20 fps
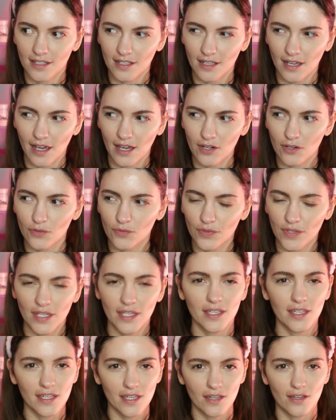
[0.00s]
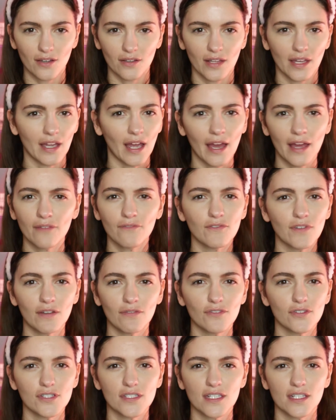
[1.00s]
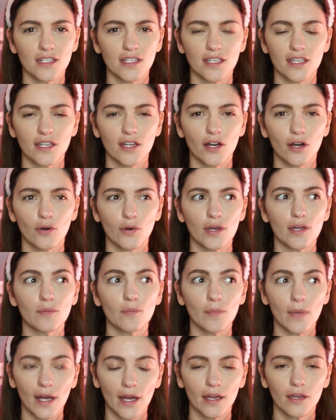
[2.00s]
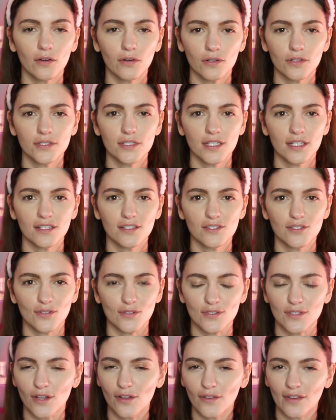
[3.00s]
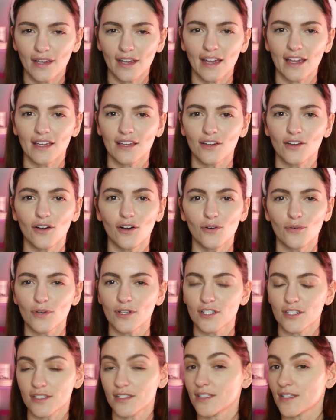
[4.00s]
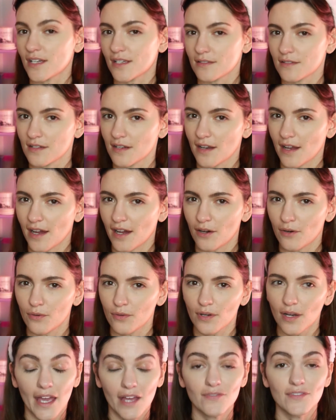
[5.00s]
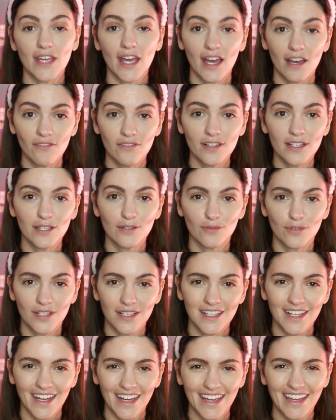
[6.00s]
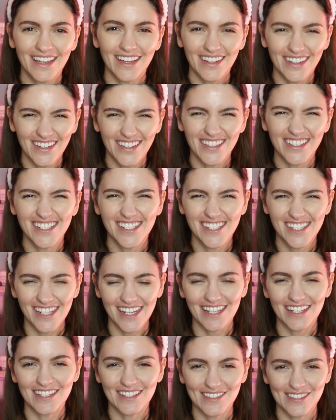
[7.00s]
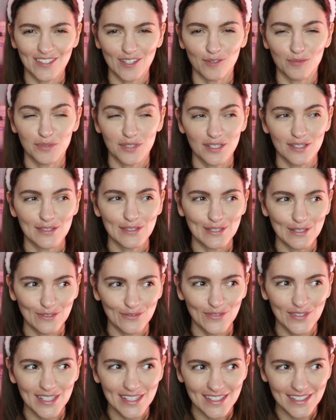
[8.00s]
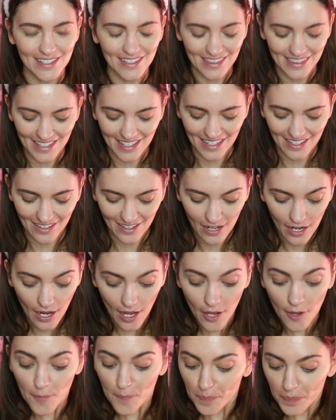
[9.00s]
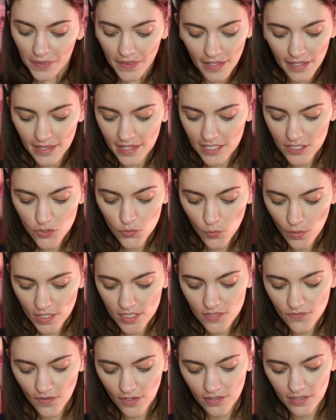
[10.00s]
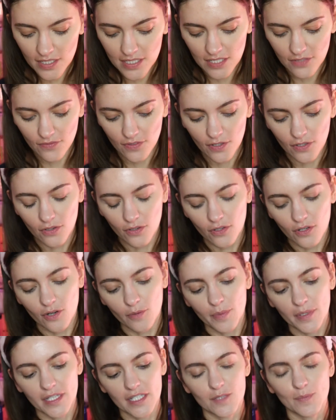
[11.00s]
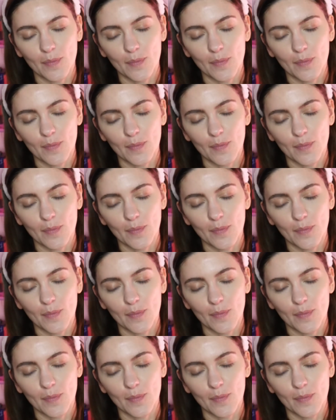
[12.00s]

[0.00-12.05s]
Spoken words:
I don't think Kiko, I've never seen Kiko in my Ulta, so it's not like I could go and just test it out. I have to heavily rely on shade description, so if it's not there, this was fairly difficult. Oh, but this